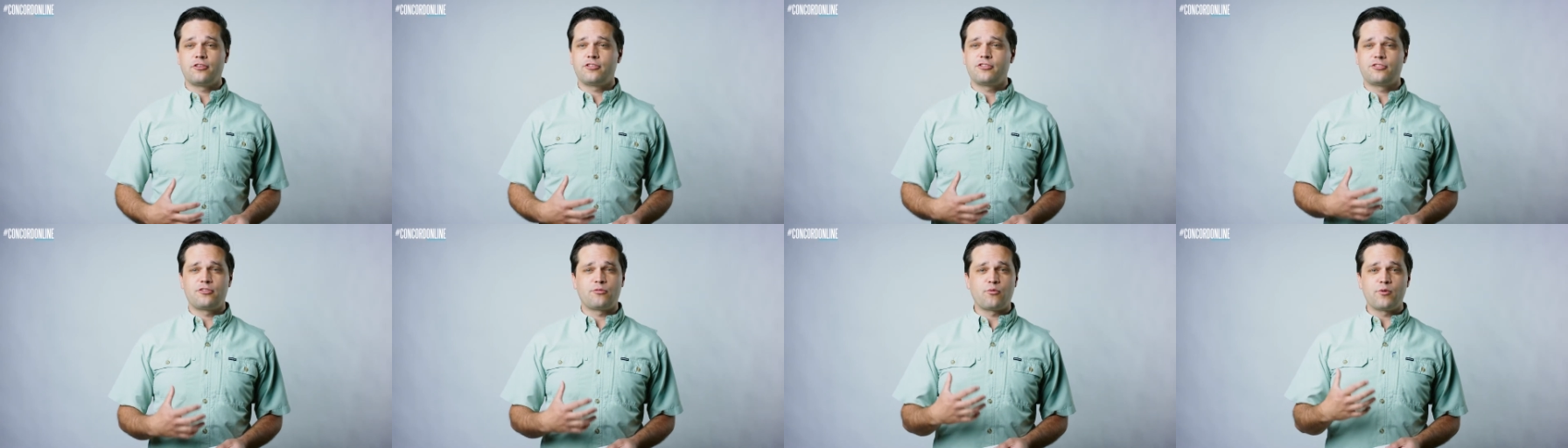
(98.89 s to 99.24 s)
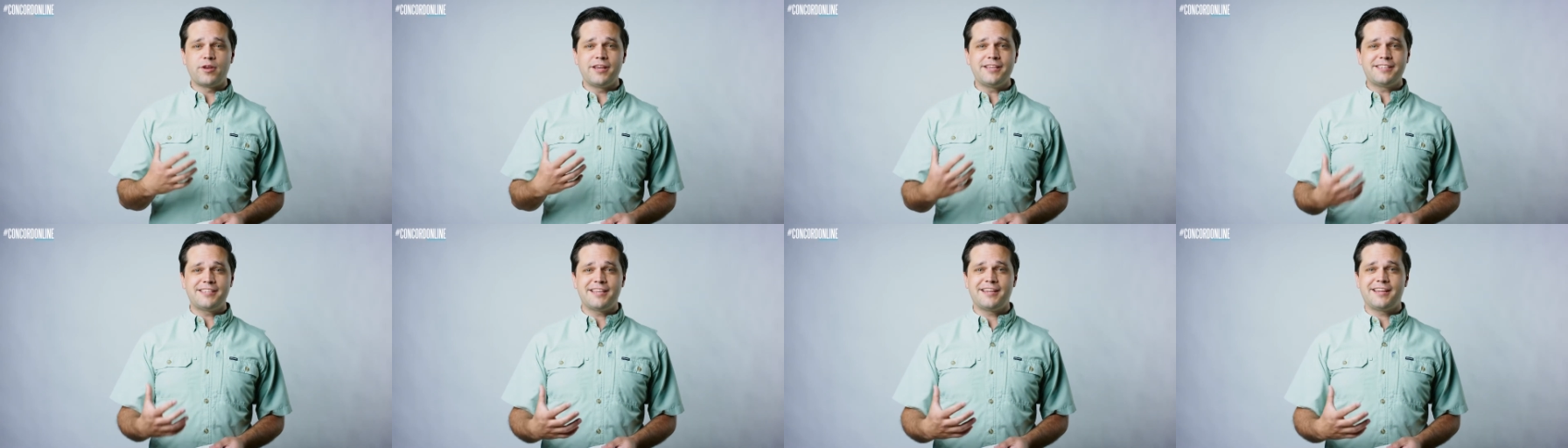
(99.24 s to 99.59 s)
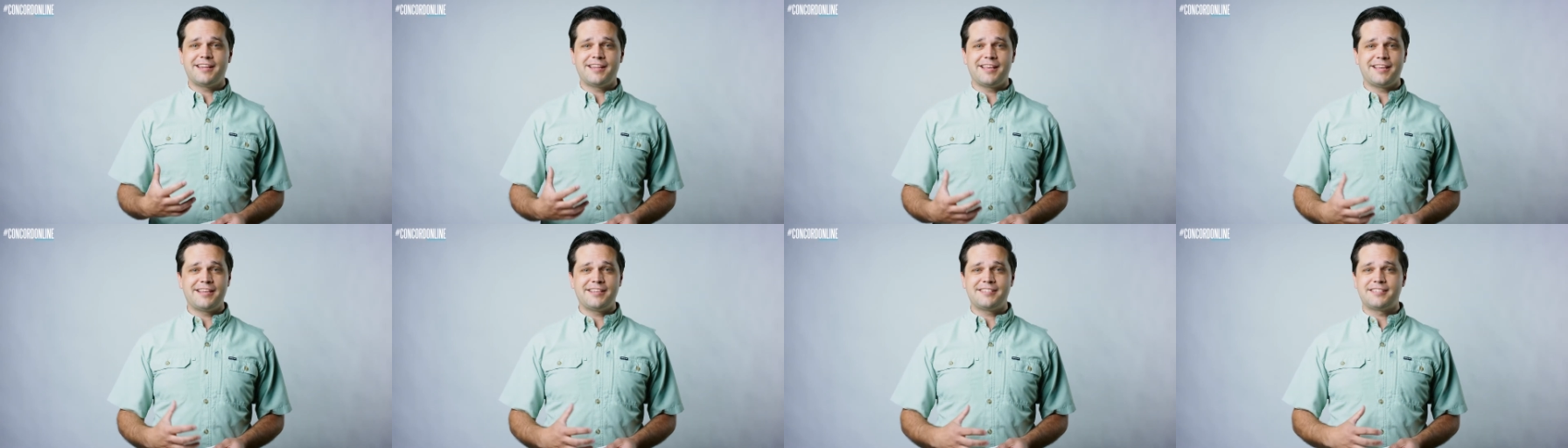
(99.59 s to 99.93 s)
the, reason
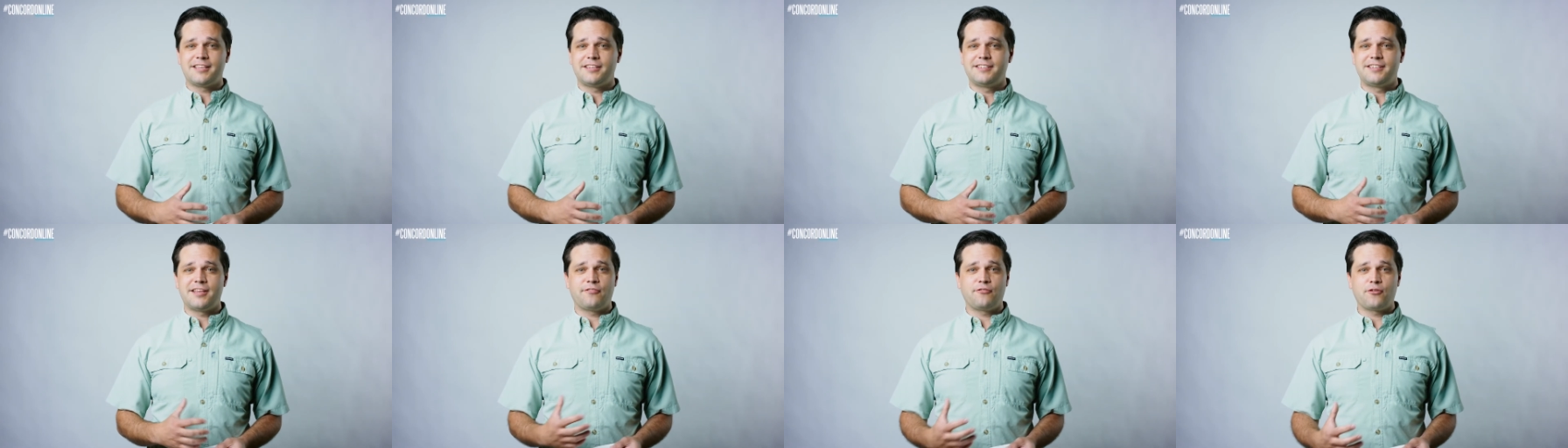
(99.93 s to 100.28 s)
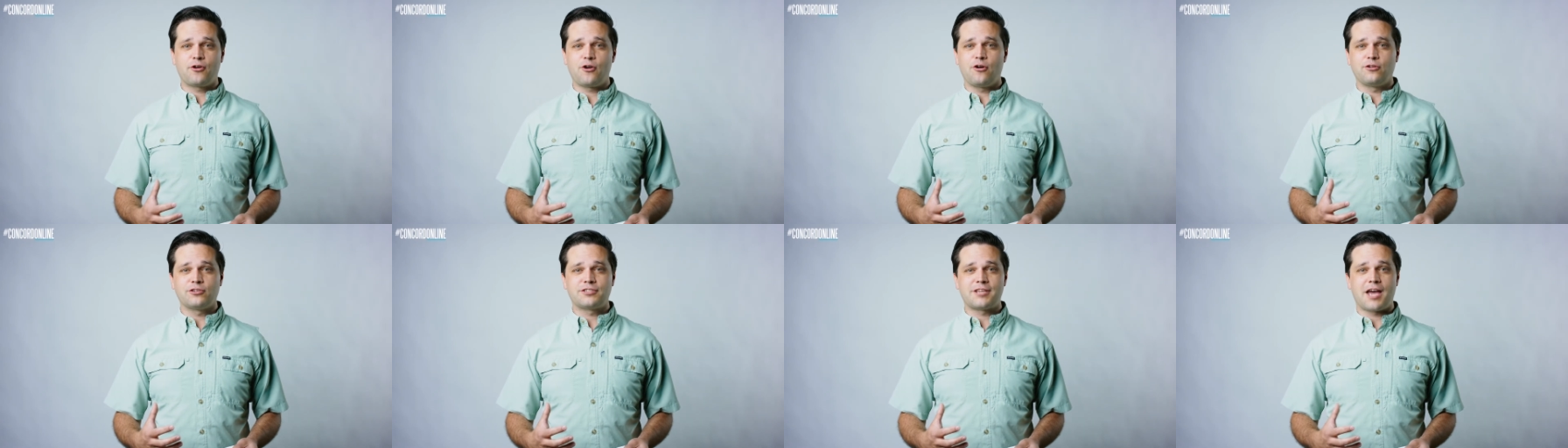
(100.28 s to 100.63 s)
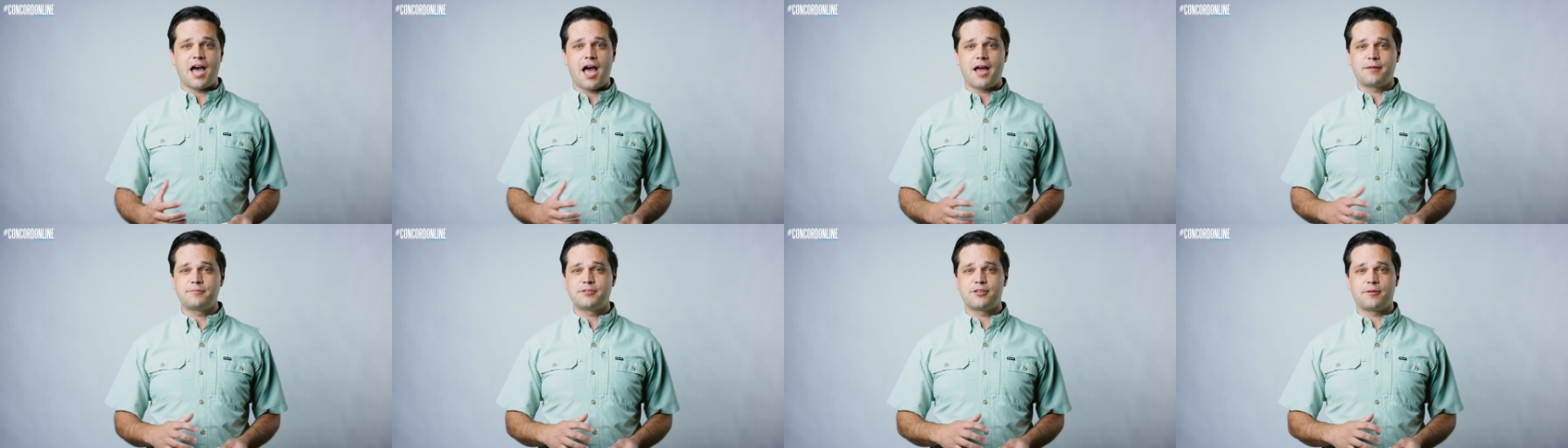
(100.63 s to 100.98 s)
it is in difficult
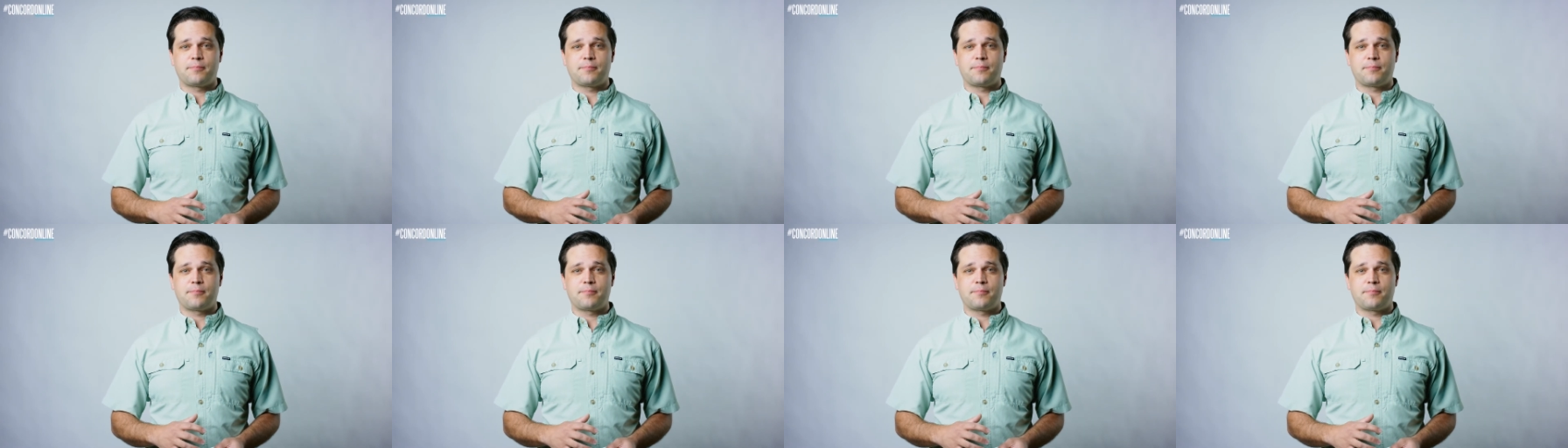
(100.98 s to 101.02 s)
times